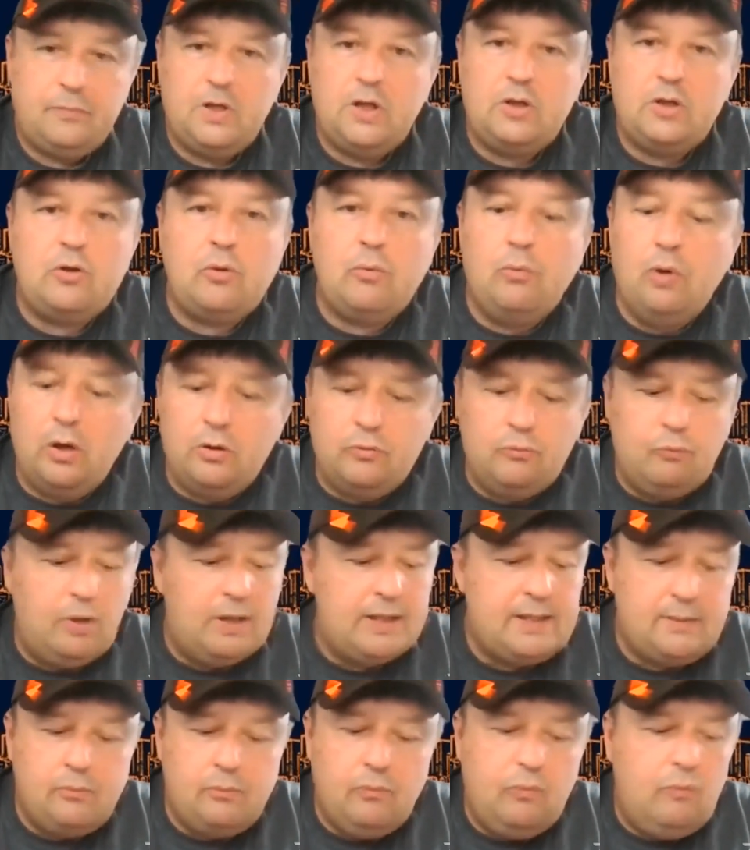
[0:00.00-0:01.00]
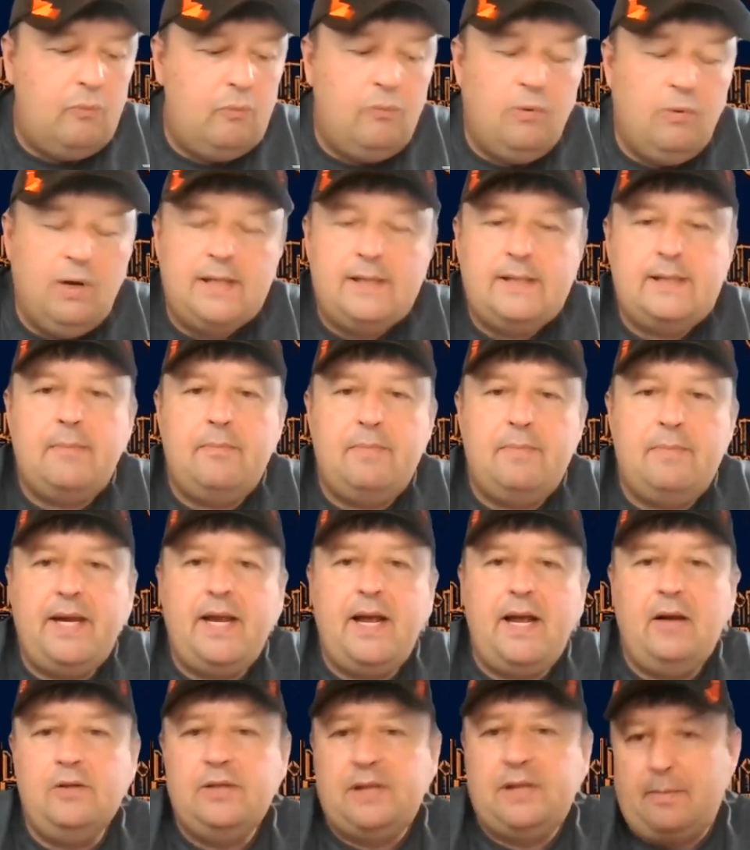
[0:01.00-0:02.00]
So what's
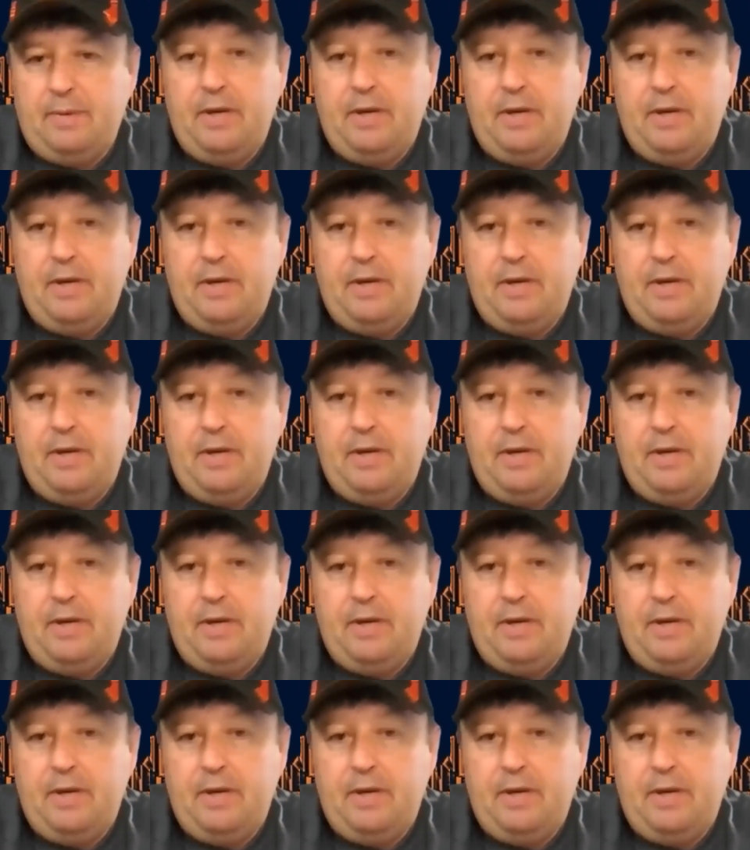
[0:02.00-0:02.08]
something else?